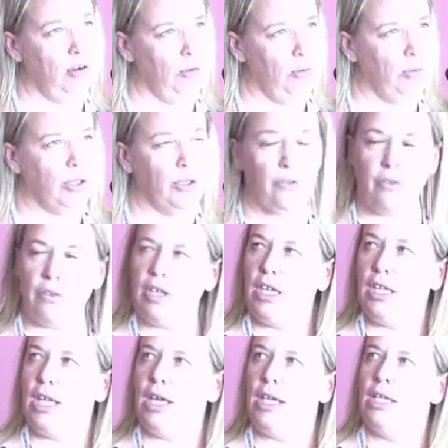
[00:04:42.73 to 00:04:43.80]
all works
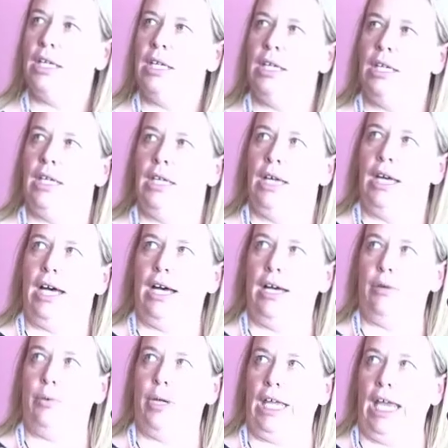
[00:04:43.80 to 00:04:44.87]
together.
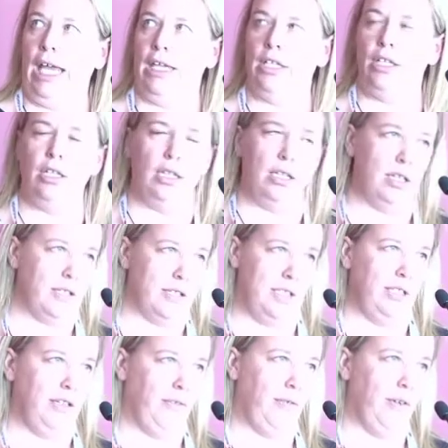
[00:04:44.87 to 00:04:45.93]
We had lots of
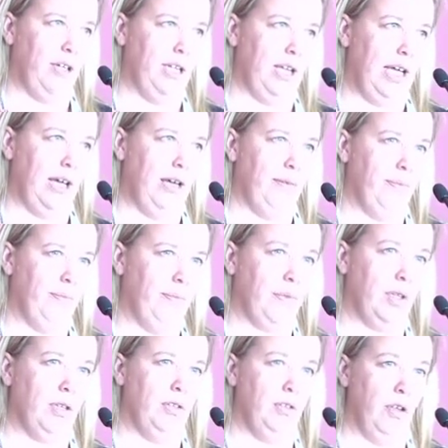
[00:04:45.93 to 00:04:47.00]
different
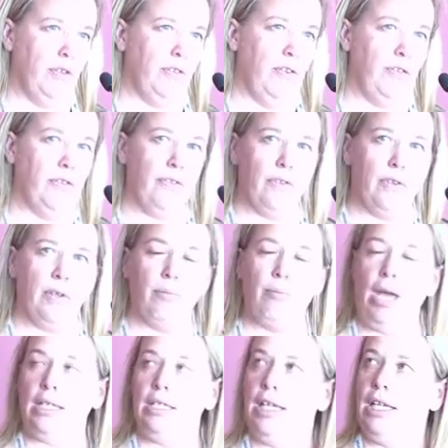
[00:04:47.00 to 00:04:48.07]
nurses,
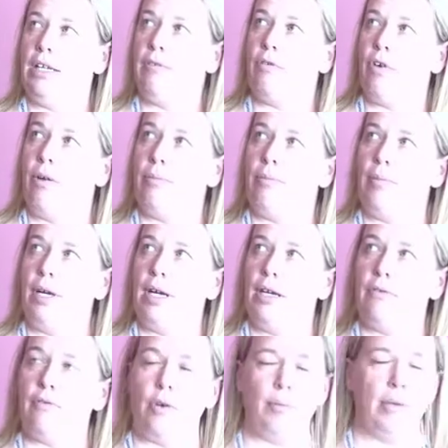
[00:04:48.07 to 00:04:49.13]
mainly from
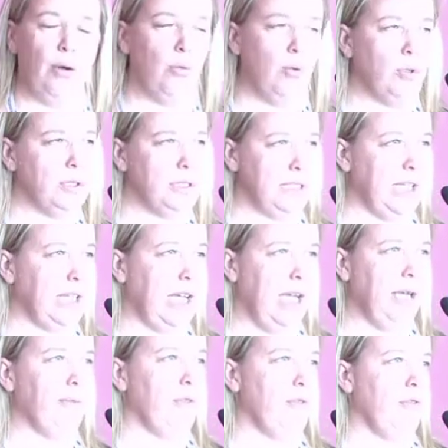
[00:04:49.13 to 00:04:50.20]
our wards, that
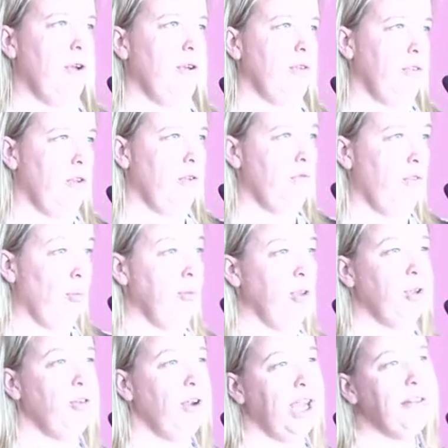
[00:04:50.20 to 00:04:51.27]
came through, so from
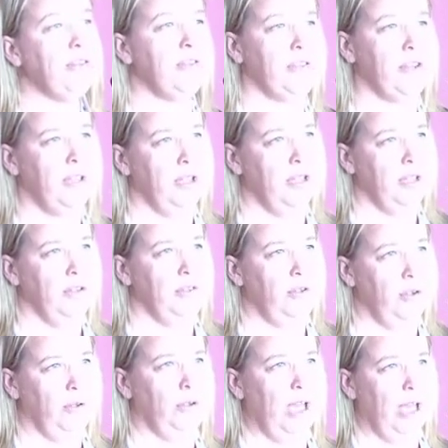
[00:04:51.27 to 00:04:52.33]
new grads
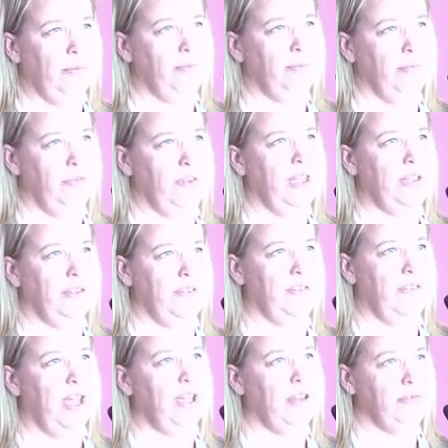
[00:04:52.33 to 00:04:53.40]
to senior
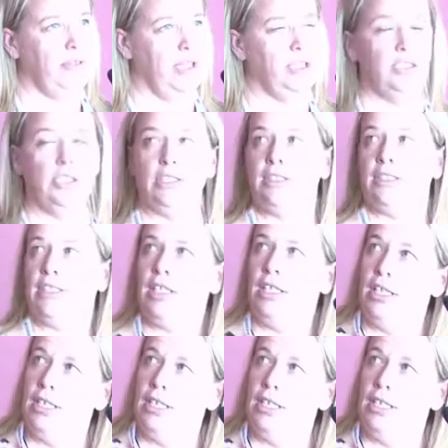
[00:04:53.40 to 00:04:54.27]
staff, and just